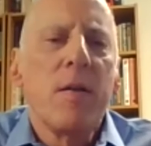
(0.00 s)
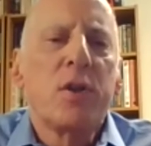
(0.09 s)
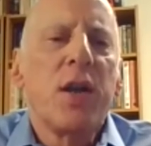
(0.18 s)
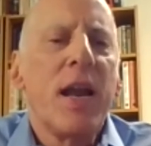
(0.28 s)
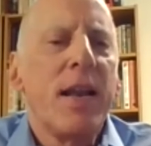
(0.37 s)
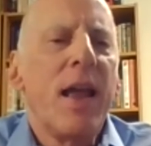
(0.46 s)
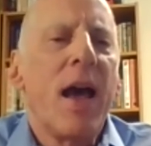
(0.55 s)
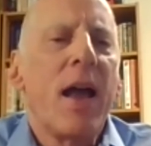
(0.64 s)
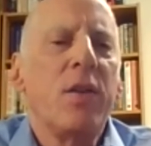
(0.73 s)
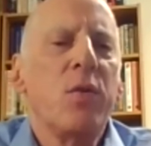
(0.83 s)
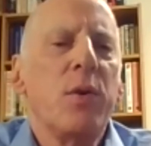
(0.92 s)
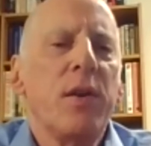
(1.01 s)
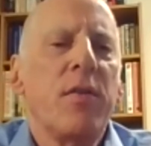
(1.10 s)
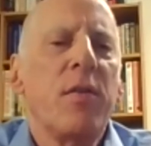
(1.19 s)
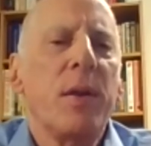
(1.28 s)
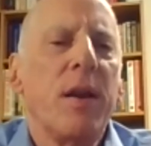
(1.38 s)
put your head down and do what
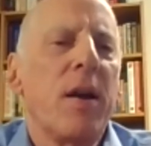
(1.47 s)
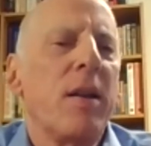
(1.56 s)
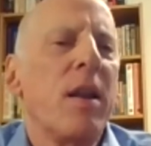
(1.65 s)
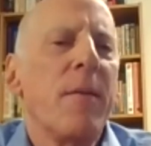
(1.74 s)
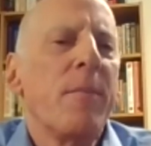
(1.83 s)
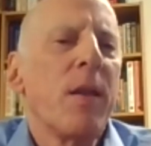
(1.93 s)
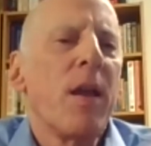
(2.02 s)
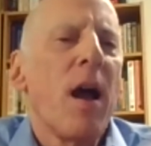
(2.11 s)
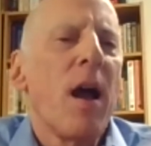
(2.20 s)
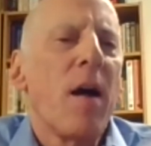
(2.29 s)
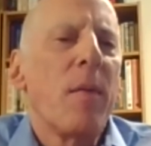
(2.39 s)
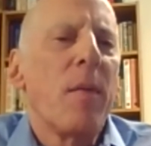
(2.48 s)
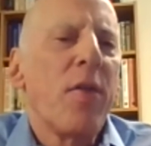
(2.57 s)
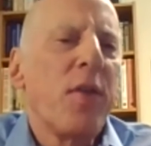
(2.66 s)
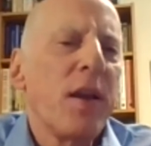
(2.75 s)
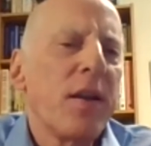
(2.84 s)
needs to be done. I
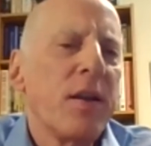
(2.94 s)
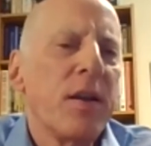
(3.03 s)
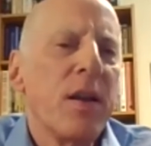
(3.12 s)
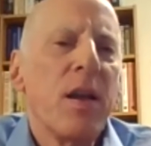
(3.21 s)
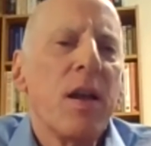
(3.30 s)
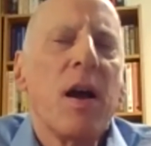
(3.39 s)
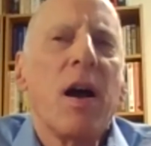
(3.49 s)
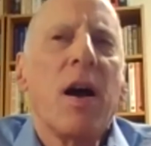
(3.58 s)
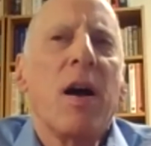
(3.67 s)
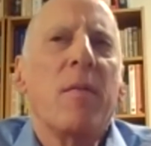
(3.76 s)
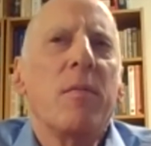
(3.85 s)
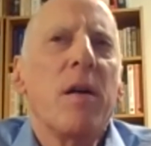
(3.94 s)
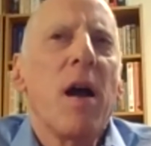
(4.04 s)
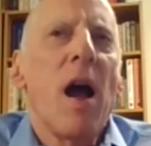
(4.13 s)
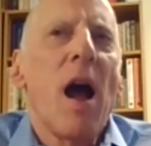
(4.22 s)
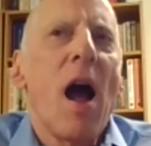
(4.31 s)
think
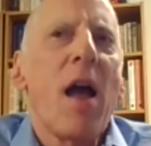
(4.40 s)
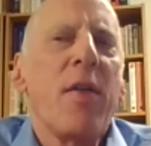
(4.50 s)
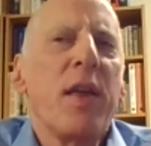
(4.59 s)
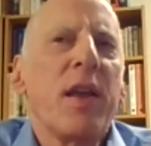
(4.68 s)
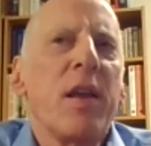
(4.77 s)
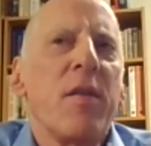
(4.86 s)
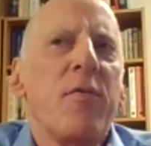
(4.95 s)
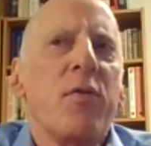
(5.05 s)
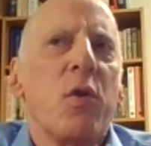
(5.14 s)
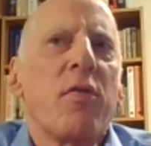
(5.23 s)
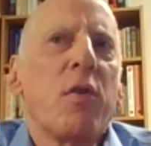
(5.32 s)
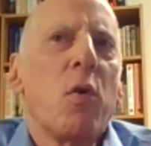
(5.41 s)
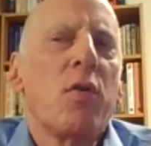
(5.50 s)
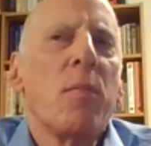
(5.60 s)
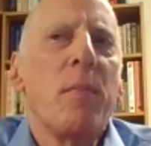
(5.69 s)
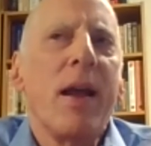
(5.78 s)
if you're a
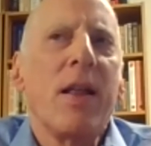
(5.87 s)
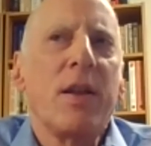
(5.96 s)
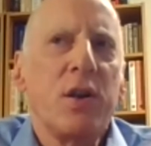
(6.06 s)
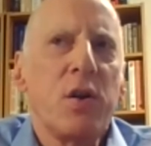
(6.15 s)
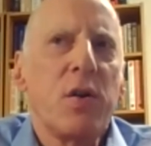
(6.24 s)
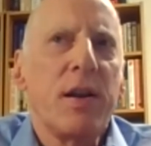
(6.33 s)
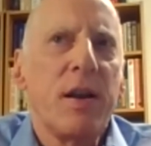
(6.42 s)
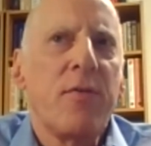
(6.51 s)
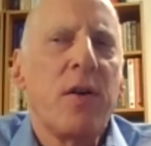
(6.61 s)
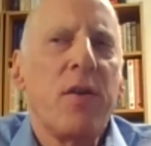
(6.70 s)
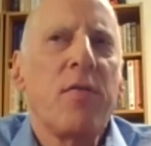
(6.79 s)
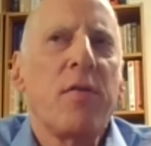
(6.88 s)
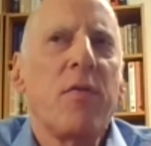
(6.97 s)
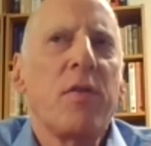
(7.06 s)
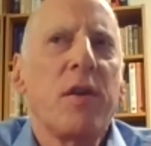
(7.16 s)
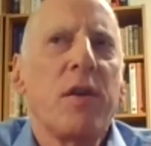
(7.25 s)
stoical male and you don't identify
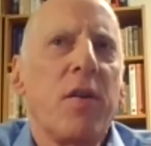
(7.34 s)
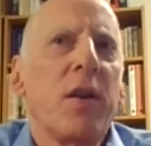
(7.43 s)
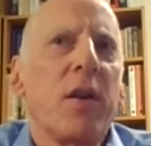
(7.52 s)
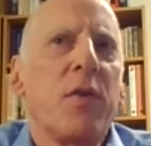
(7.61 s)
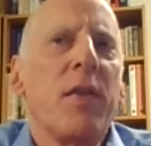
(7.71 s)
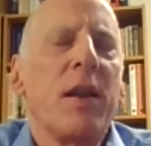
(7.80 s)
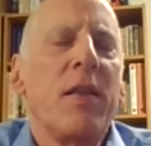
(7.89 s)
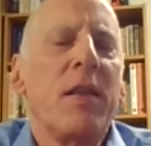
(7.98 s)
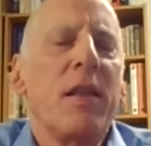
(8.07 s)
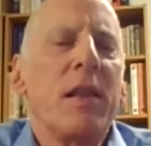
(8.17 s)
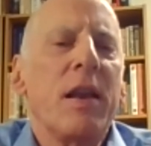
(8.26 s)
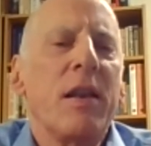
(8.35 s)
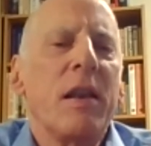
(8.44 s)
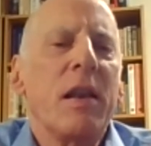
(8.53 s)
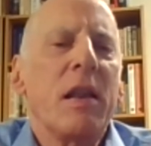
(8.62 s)
yourself as a caregiver, then